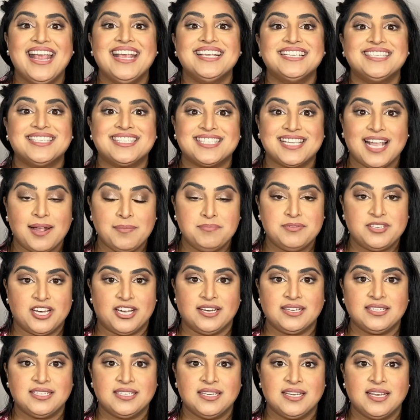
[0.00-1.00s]

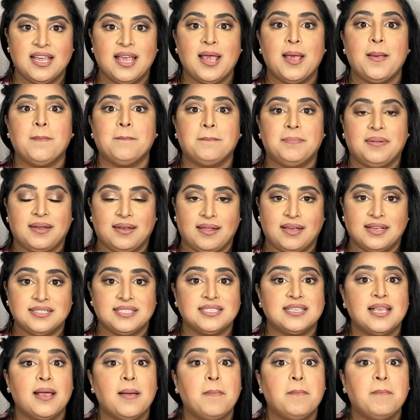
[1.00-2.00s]
subject
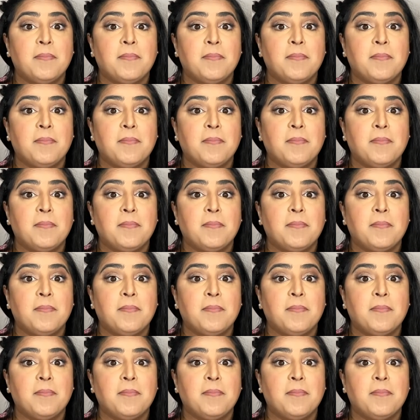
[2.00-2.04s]
plus